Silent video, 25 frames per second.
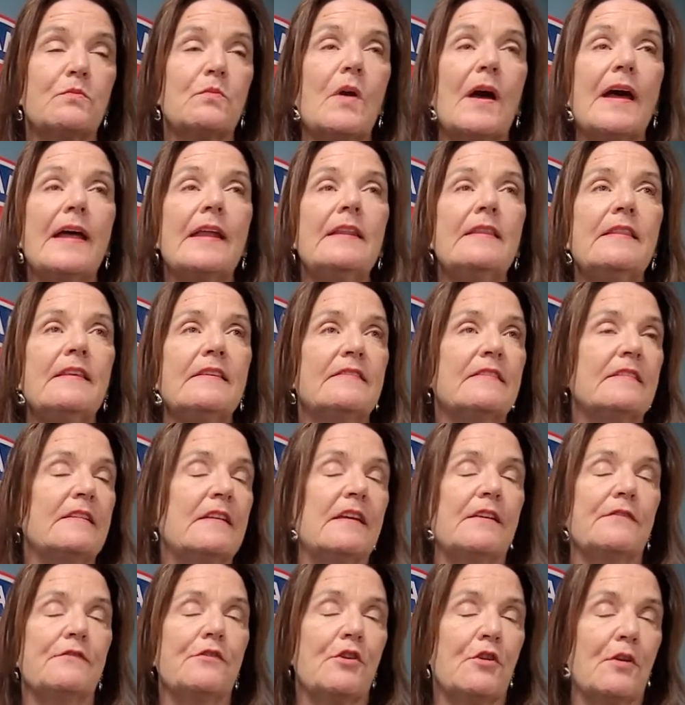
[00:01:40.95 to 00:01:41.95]
run the
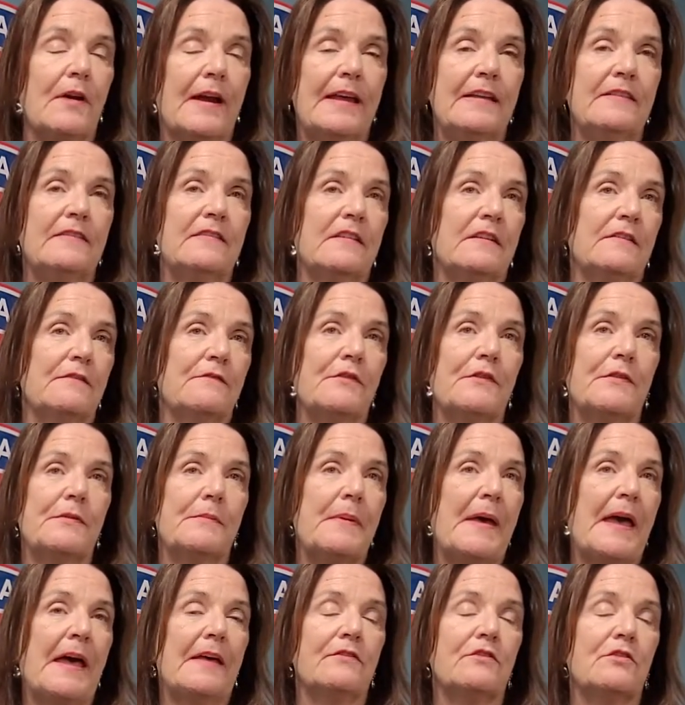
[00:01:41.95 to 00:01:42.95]
city of Cranston for the
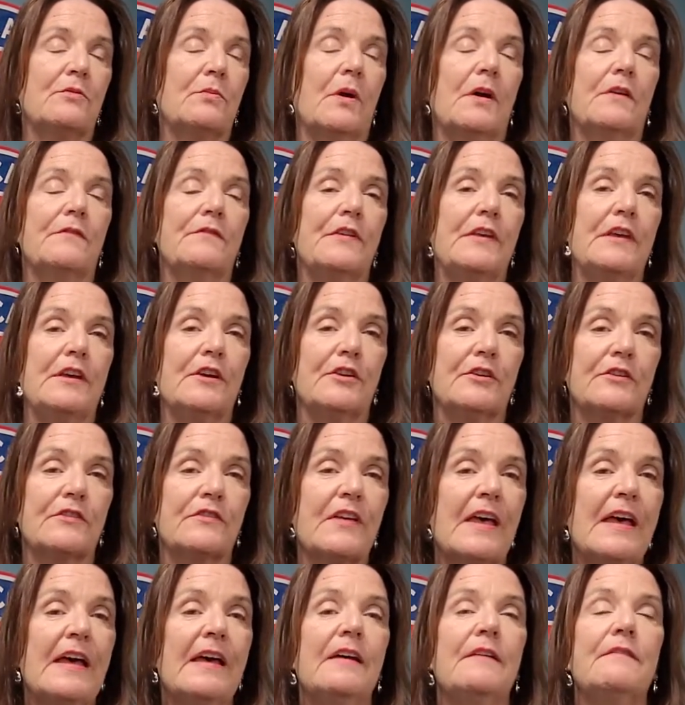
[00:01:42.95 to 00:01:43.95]
past 12 years
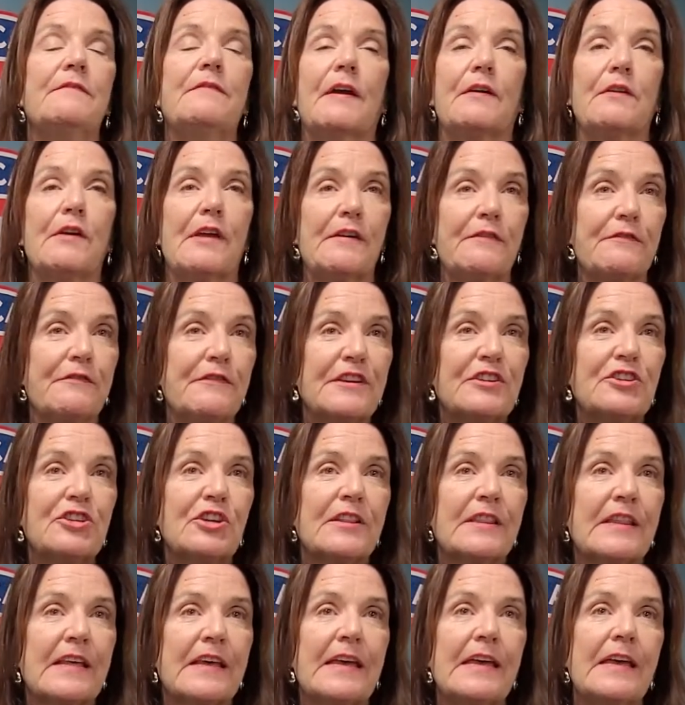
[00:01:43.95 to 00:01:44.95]
very
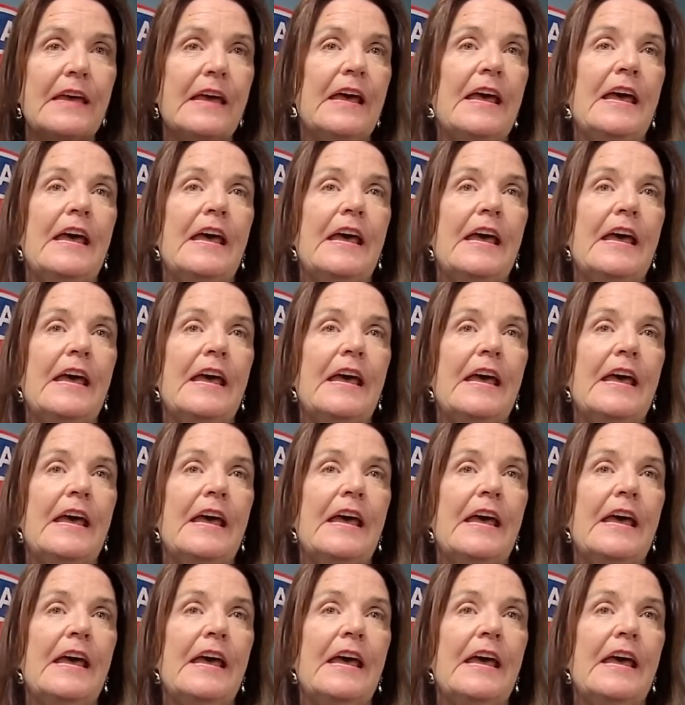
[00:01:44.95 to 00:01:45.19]
efficiently.